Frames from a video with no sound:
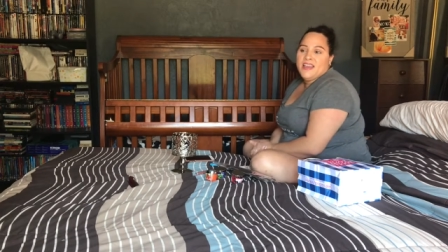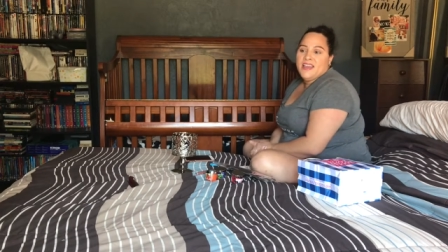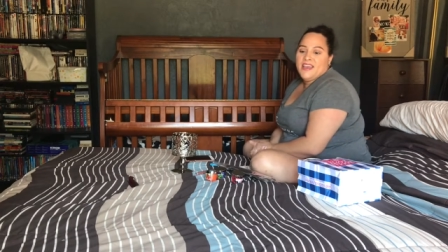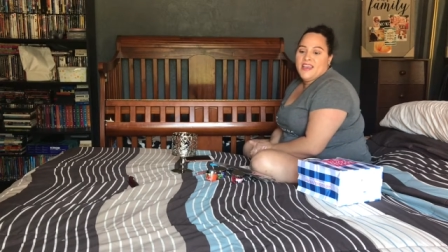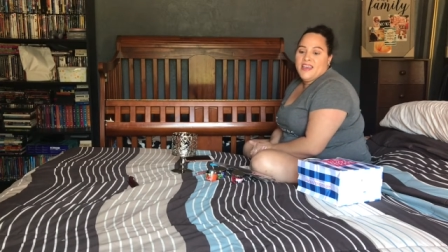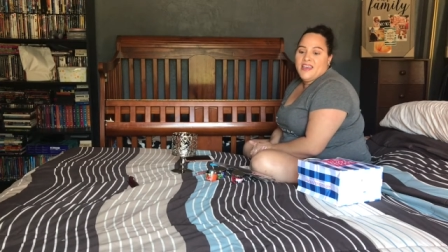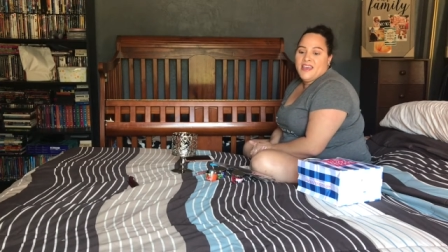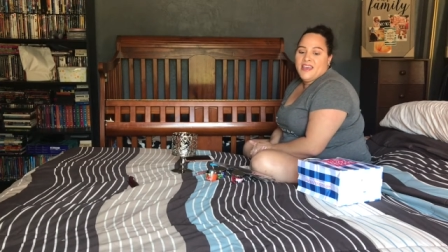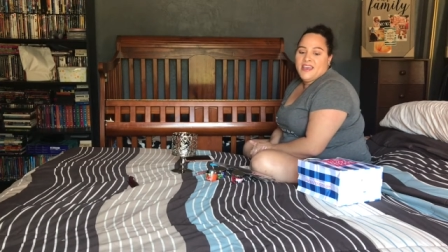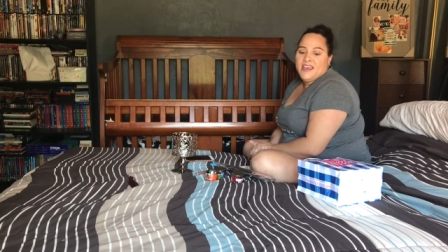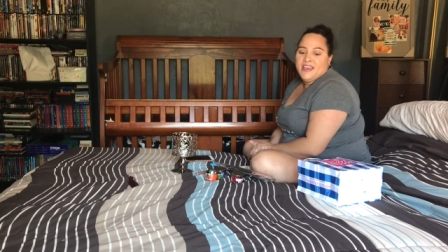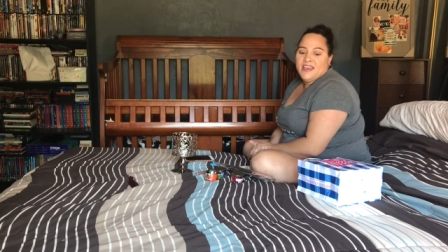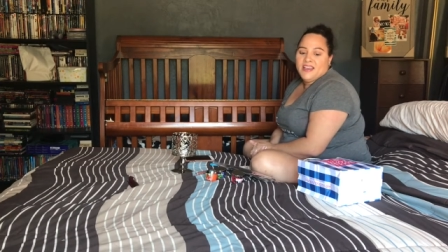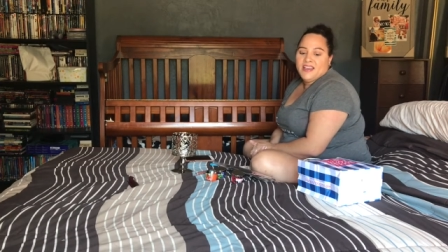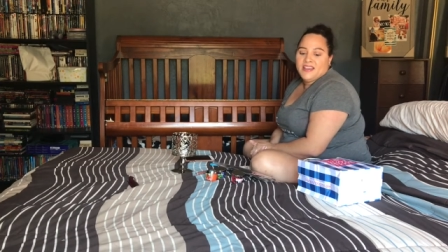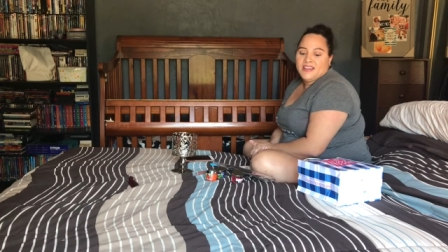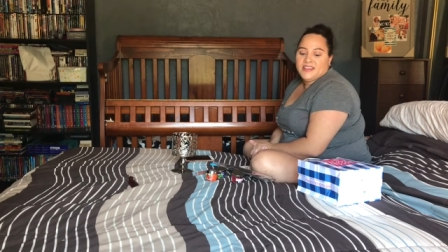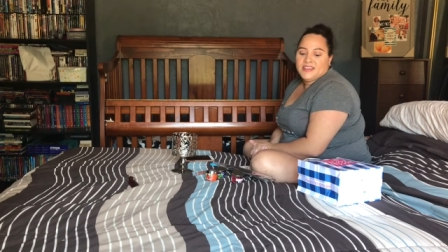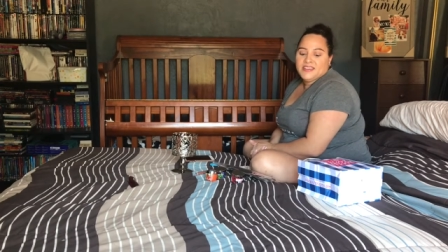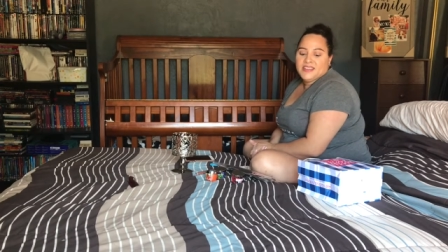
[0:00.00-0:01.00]

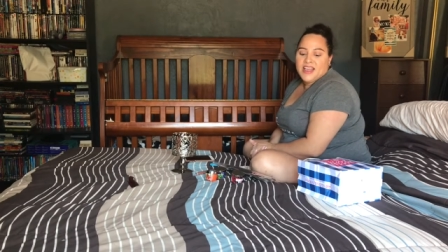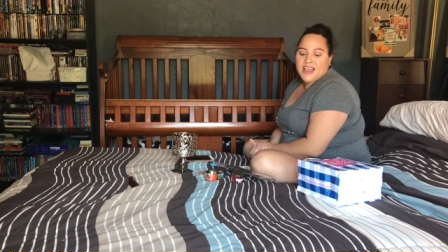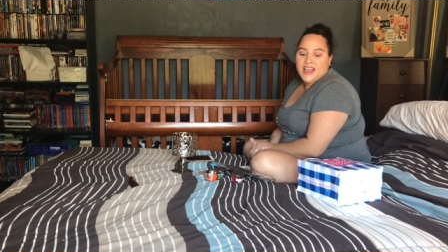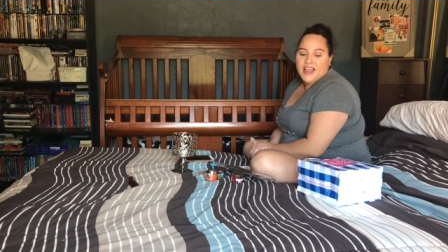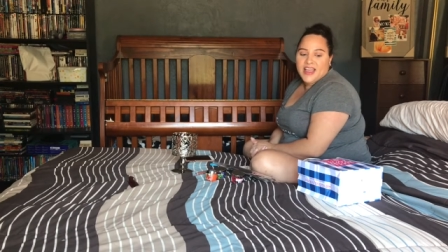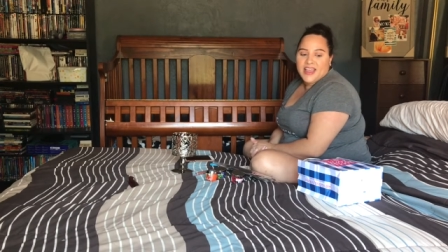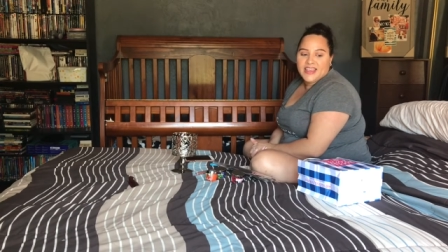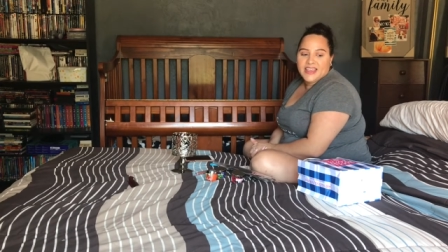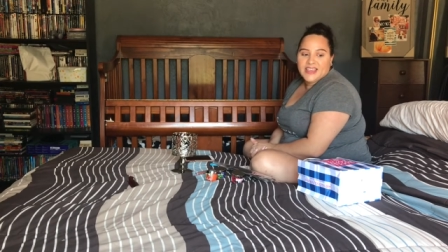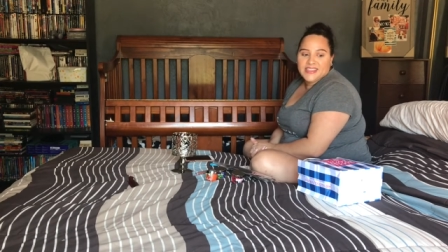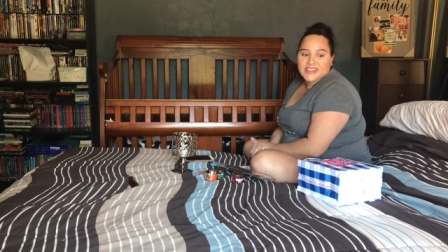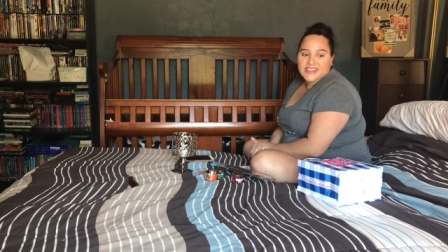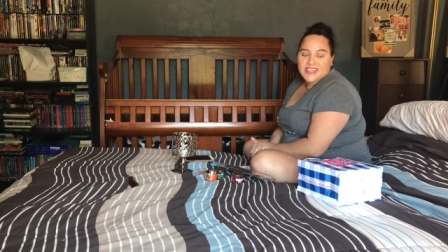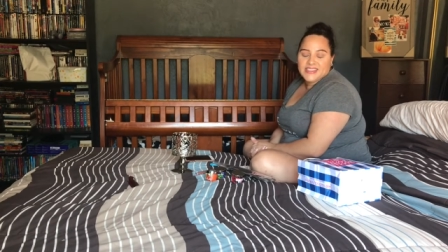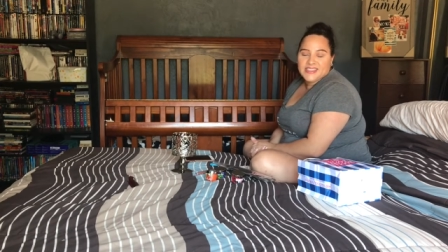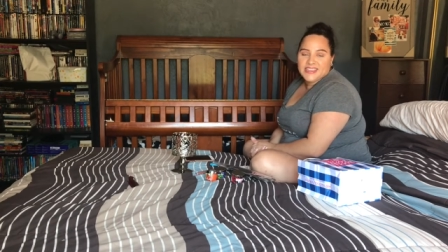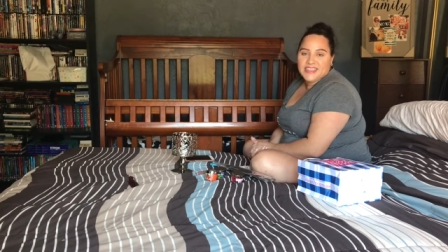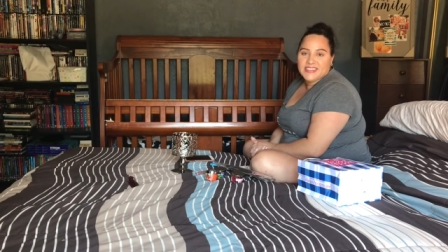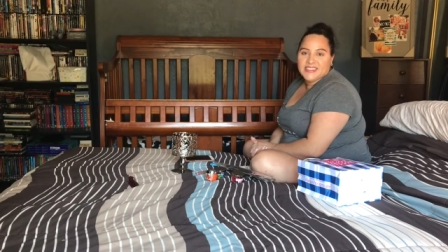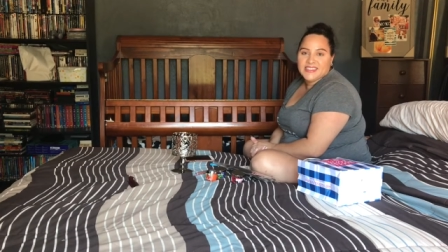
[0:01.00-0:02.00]
And I guess
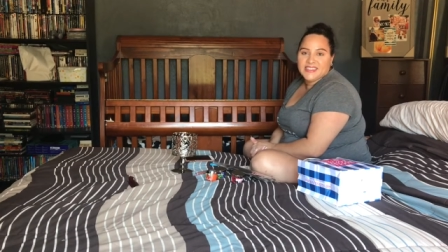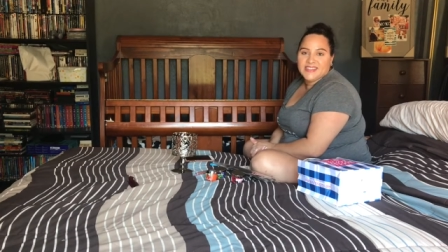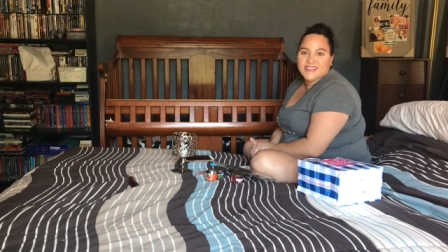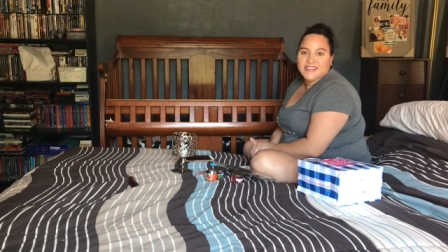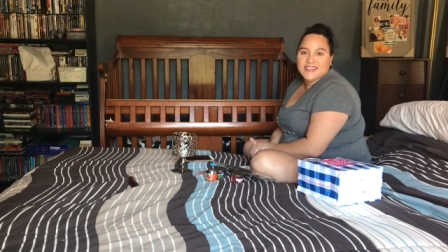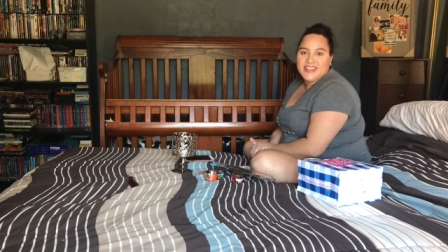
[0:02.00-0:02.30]
that's it.